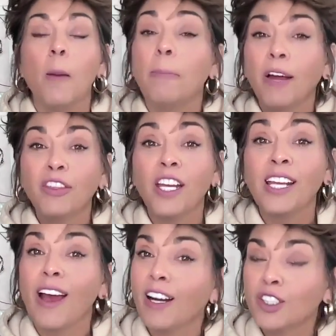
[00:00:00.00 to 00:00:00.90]
but that
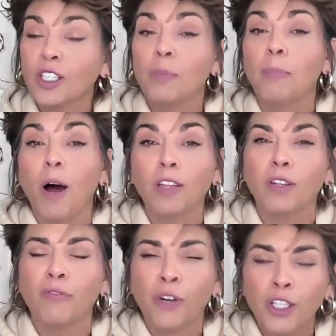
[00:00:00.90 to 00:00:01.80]
he actually bought
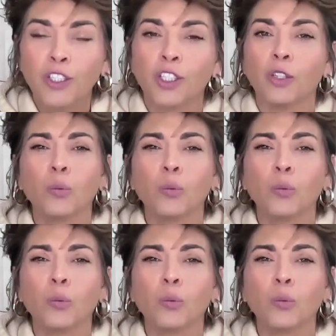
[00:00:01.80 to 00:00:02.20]
the furniture,